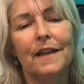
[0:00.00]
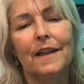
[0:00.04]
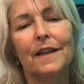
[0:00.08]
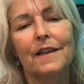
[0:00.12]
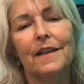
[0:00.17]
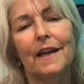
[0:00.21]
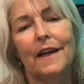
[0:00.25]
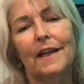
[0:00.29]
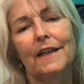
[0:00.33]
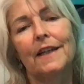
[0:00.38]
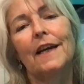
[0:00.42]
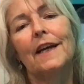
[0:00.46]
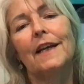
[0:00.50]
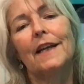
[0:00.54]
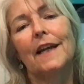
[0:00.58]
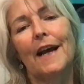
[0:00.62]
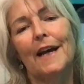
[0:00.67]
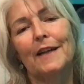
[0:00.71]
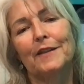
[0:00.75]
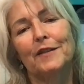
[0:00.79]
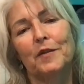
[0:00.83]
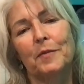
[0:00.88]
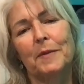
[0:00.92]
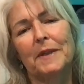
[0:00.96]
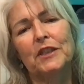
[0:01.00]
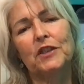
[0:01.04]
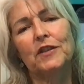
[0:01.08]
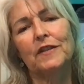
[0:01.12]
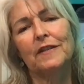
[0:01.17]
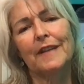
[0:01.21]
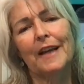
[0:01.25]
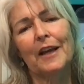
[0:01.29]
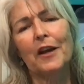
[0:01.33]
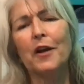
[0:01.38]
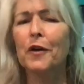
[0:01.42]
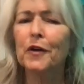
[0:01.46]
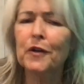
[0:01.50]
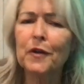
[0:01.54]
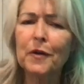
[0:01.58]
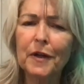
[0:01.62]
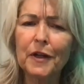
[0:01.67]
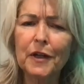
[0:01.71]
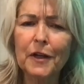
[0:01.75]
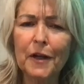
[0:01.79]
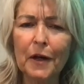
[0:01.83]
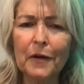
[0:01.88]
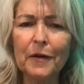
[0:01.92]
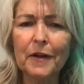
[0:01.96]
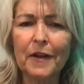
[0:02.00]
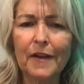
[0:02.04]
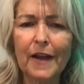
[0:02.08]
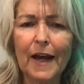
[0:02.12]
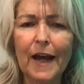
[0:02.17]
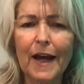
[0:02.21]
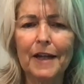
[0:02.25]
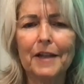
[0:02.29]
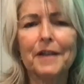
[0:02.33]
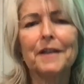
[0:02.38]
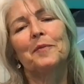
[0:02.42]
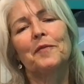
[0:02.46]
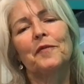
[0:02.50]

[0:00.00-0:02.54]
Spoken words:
that had asked me. She's like, "Are you going to go to that?"